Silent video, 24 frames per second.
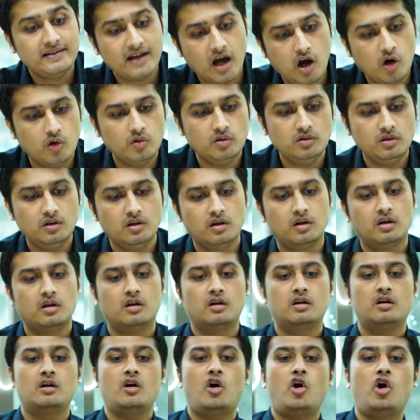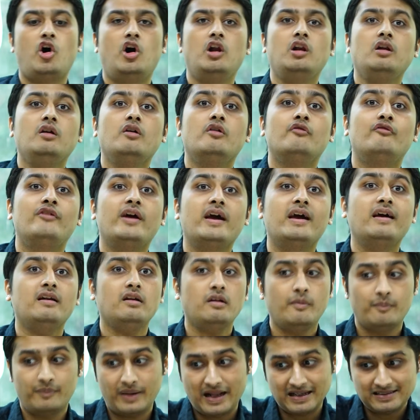town hall
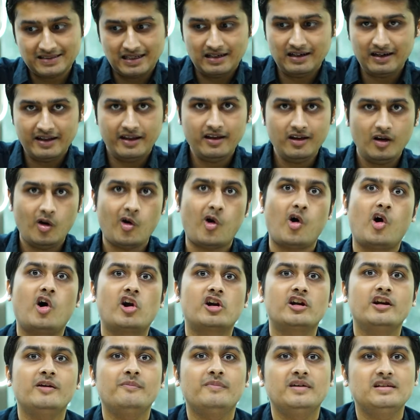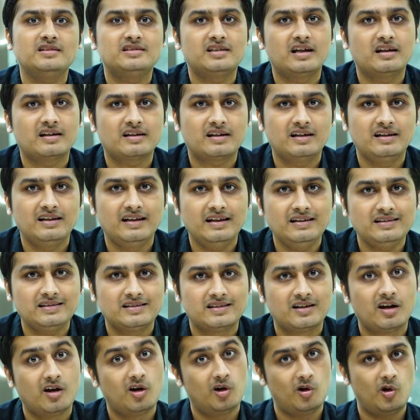where presently Horniman Circle is
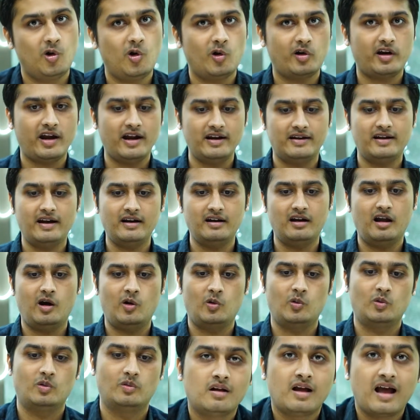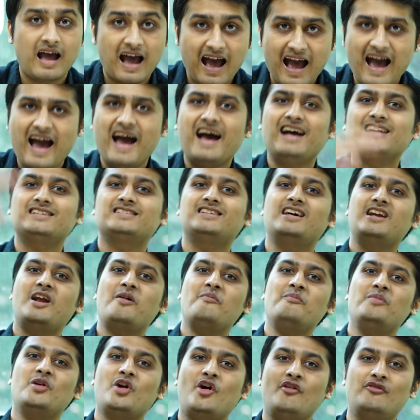located now. As the
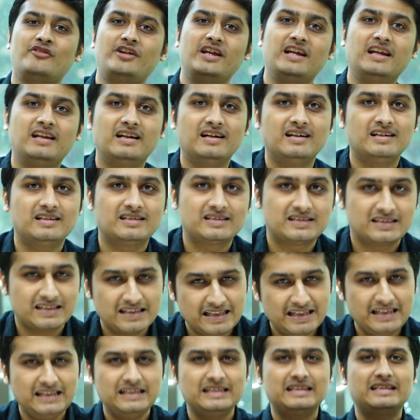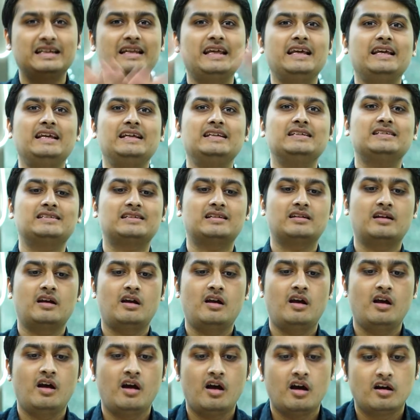number of dealers increased,
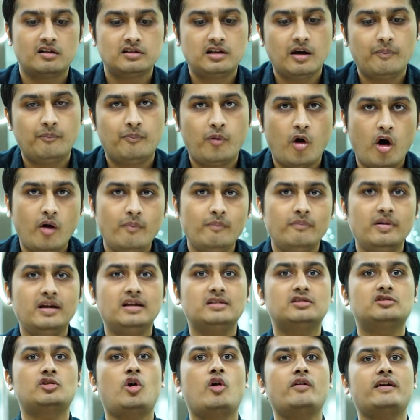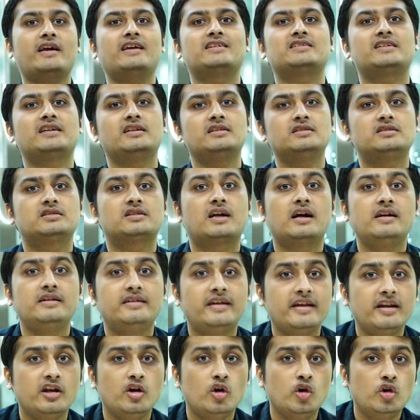the Bombay Stock Exchange
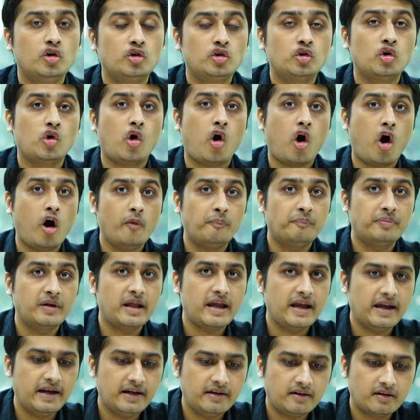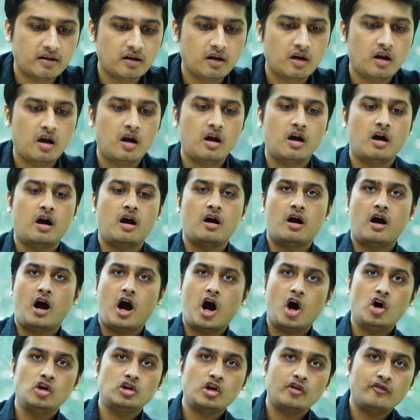continued to operate
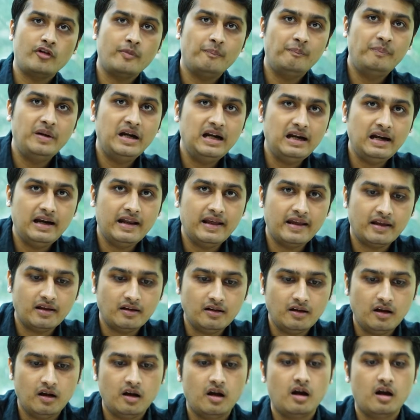out of a building